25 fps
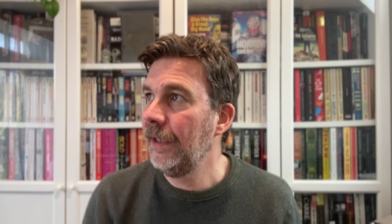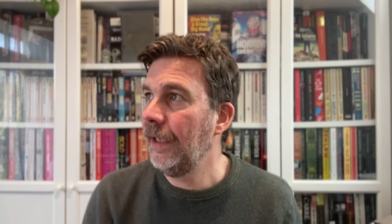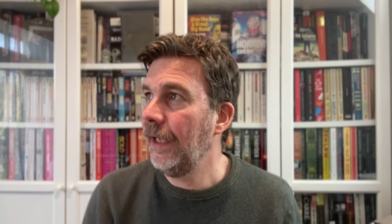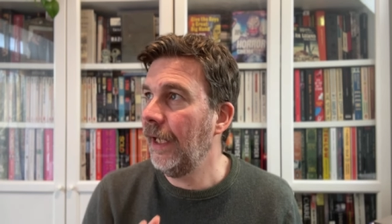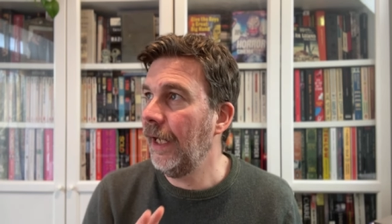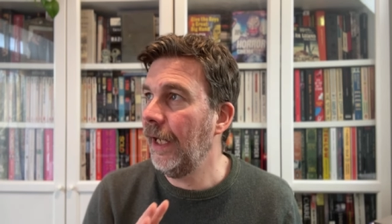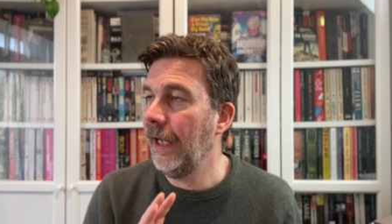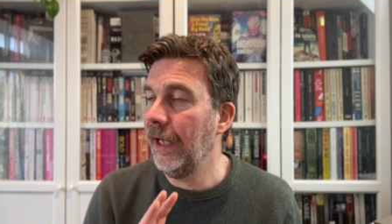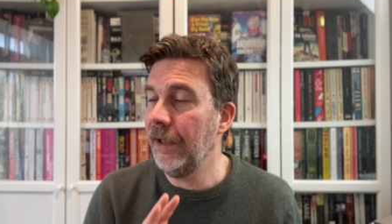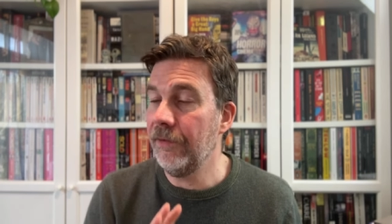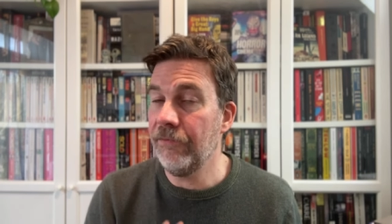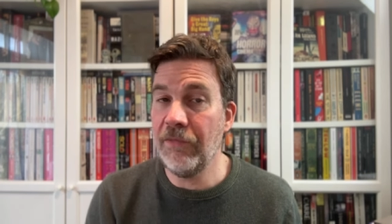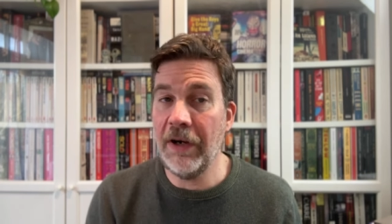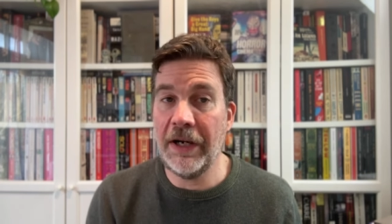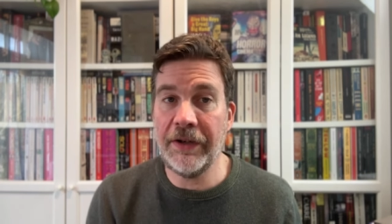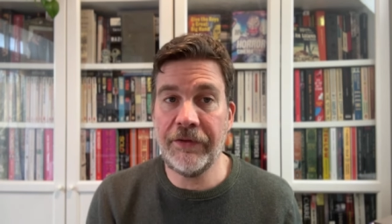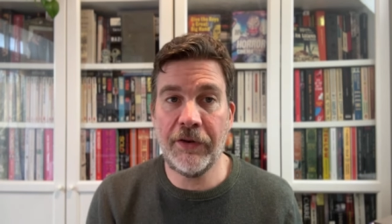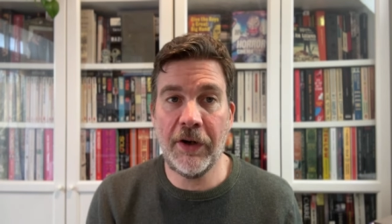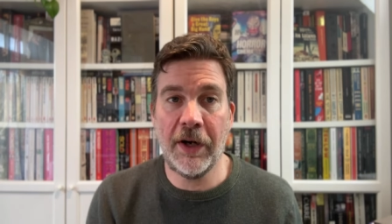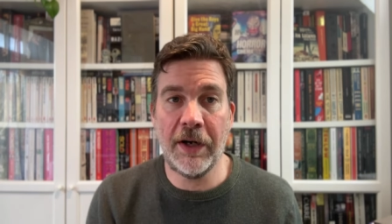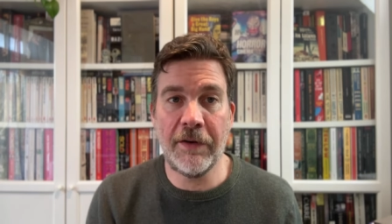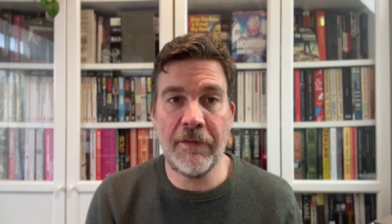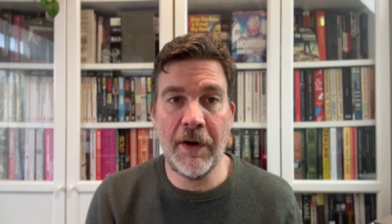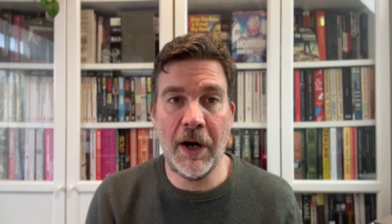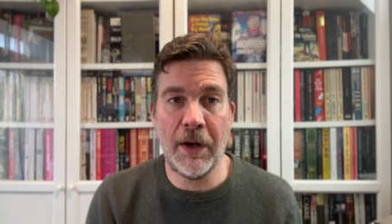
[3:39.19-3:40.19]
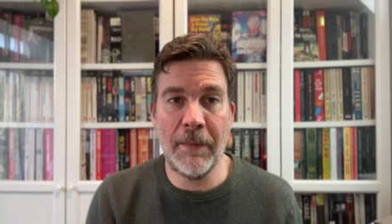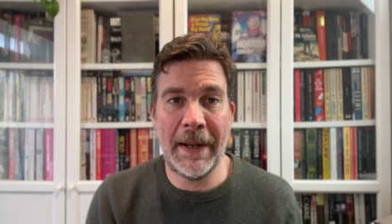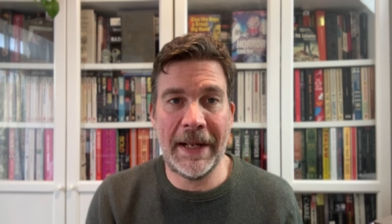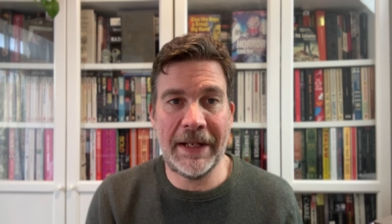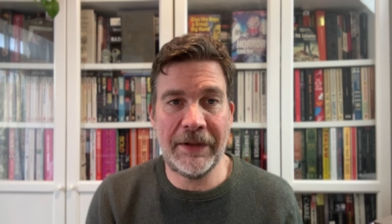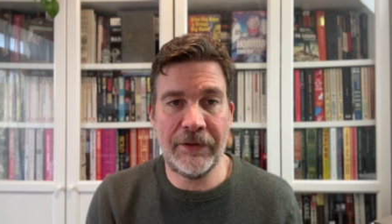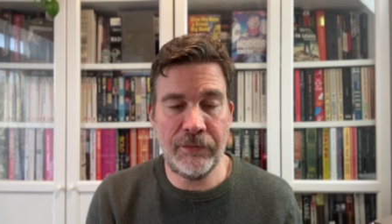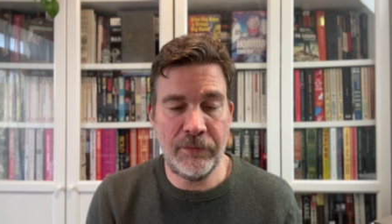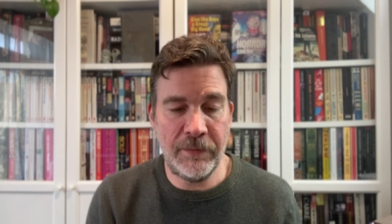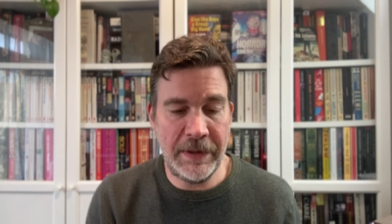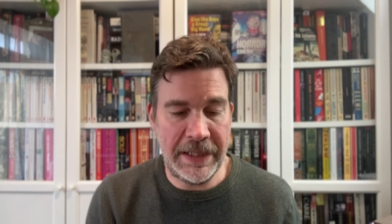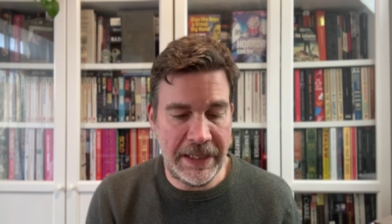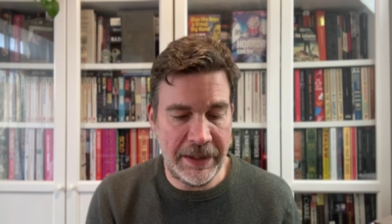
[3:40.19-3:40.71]
Retro
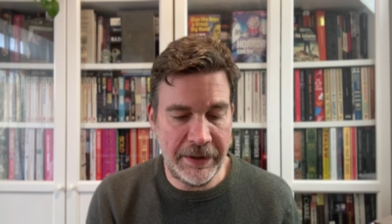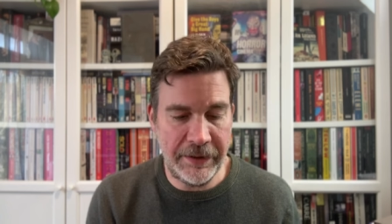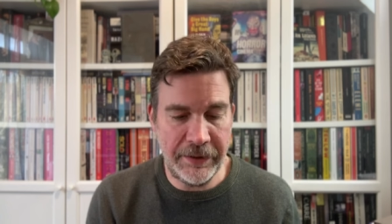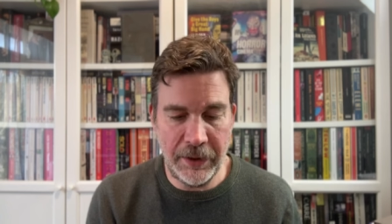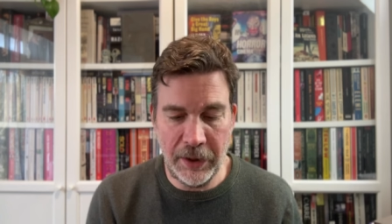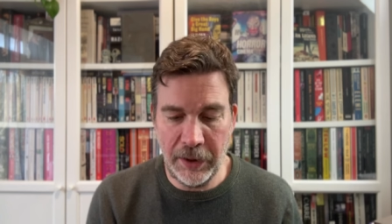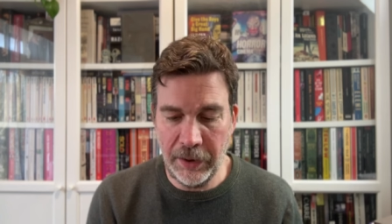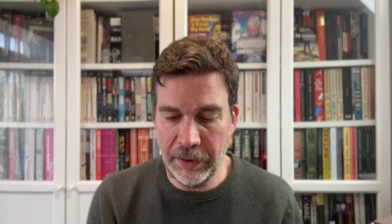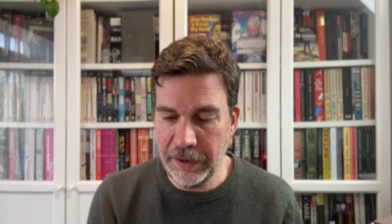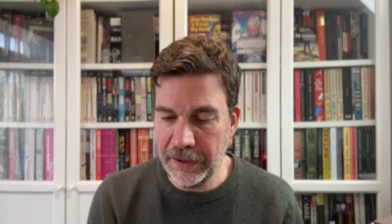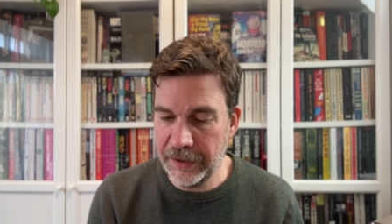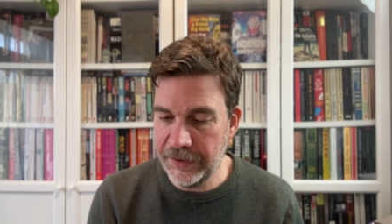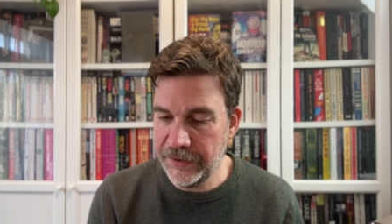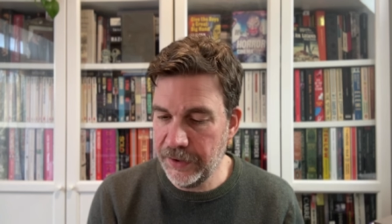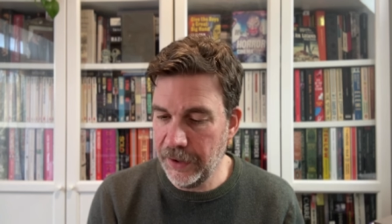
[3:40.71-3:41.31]
Romance Readathon,